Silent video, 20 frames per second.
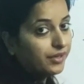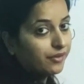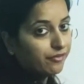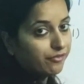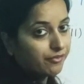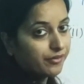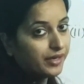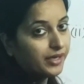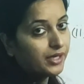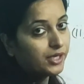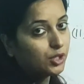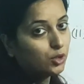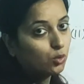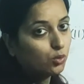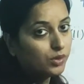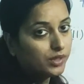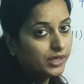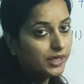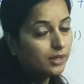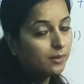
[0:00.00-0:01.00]
different
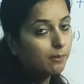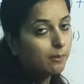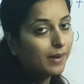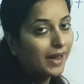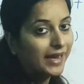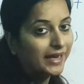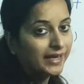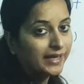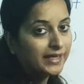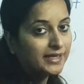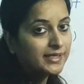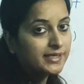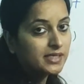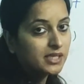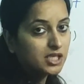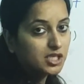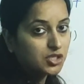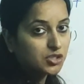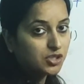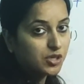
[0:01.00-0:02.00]
unique binary
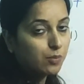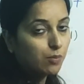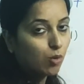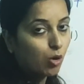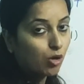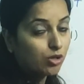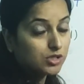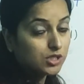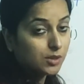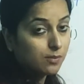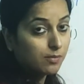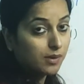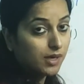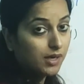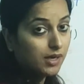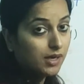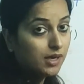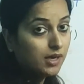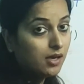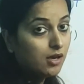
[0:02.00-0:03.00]
search tree
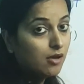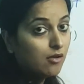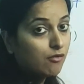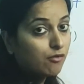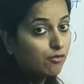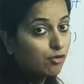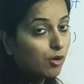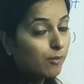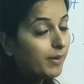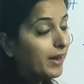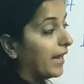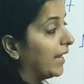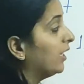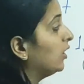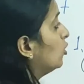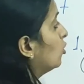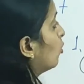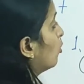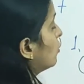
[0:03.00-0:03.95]
possible from n